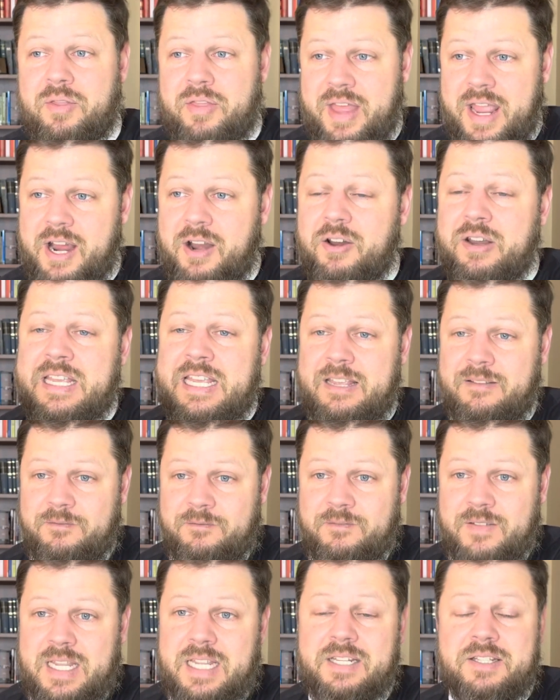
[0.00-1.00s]
There he
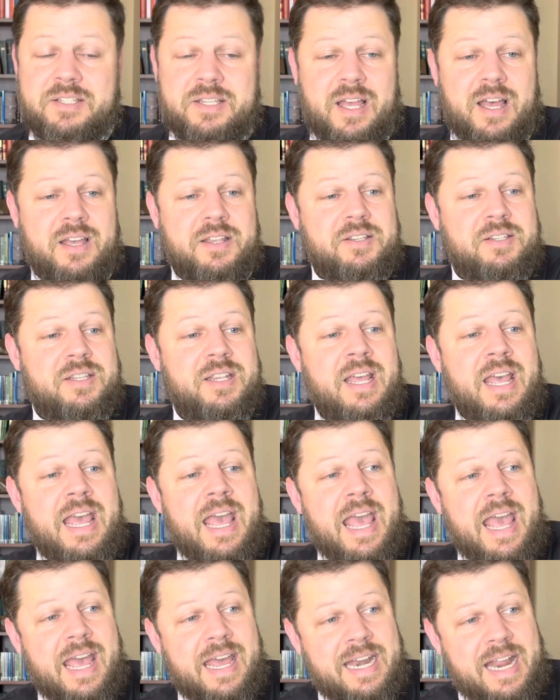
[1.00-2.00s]
feeds us,
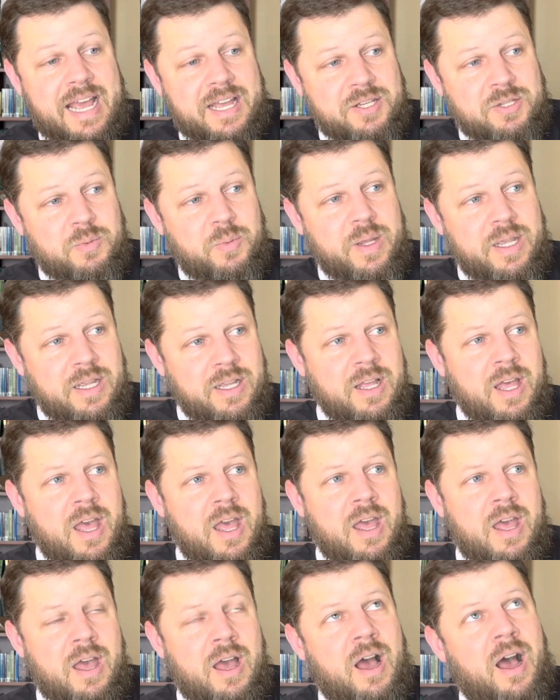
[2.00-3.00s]
and as we
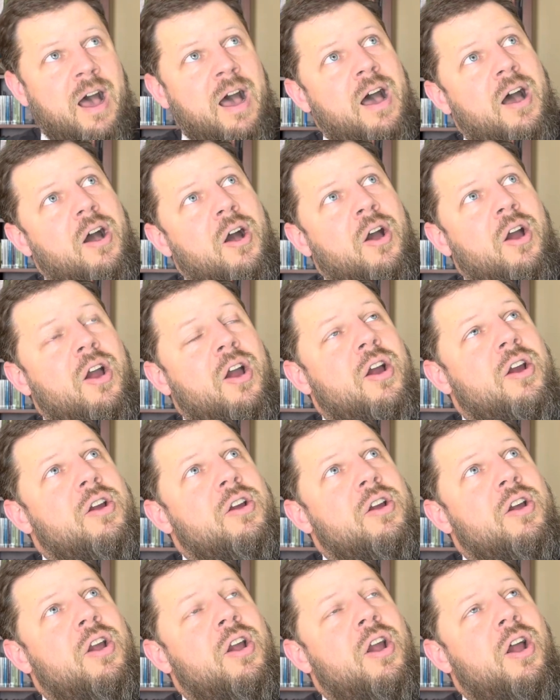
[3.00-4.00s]
uh, are,
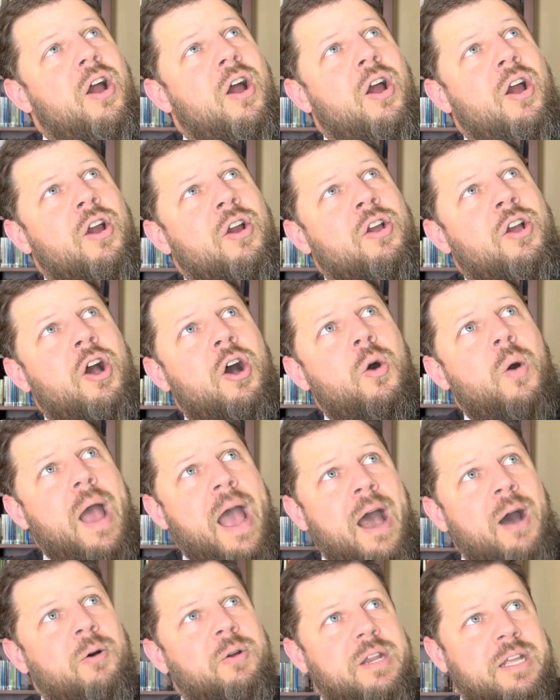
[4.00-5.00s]
are, are, go
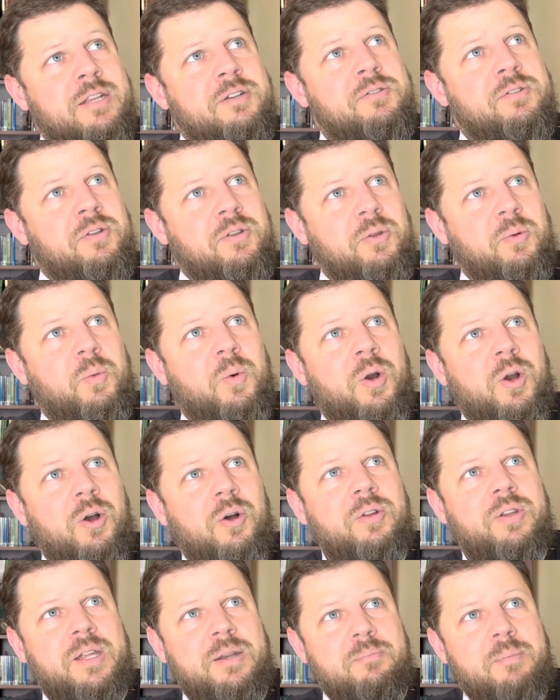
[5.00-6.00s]
out into the
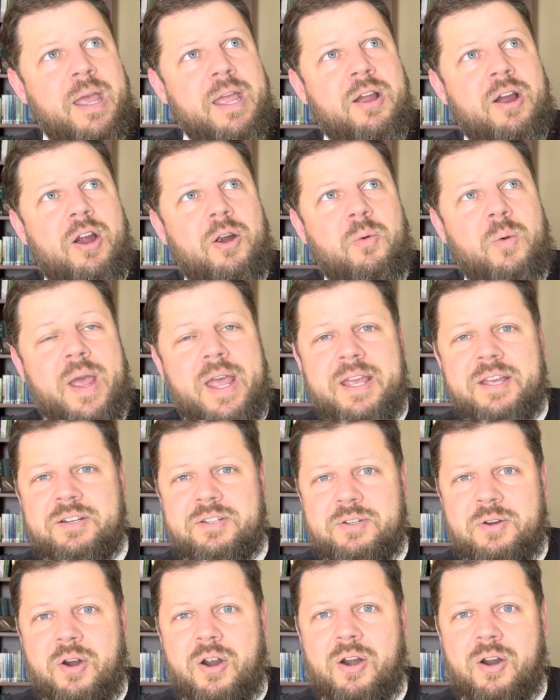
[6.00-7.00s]
world and make our way
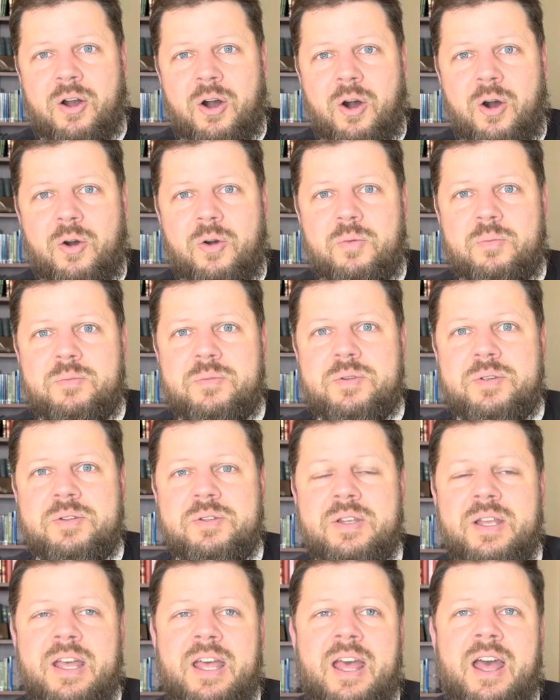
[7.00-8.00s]
into our homes,
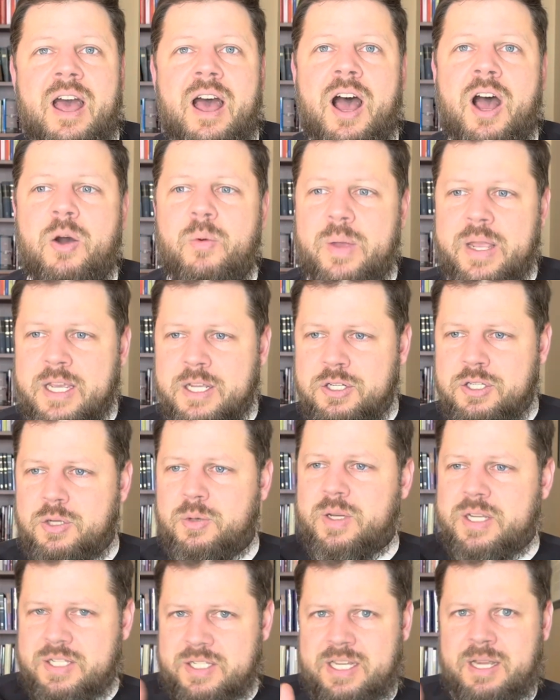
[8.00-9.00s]
uh, we can do
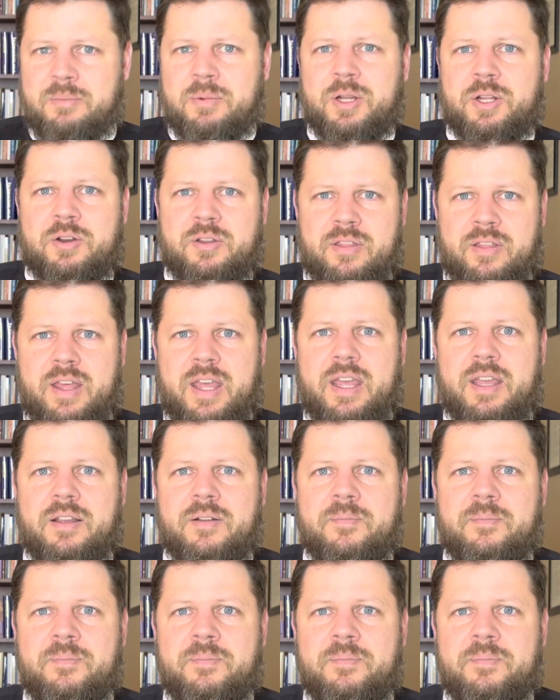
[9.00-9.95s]
a similar thing.